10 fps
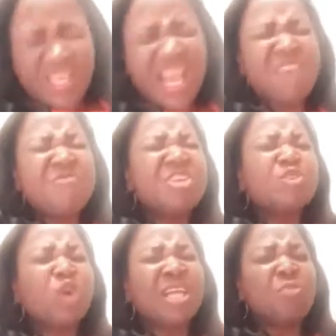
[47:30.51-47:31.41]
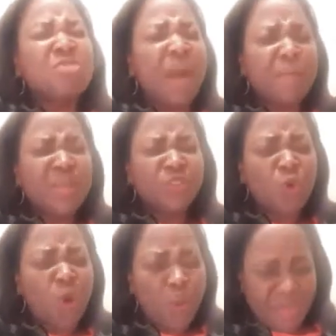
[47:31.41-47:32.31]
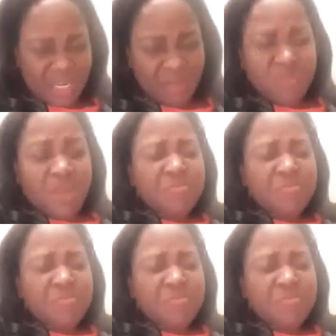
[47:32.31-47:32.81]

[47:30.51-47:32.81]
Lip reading: Every door that we are meant to open.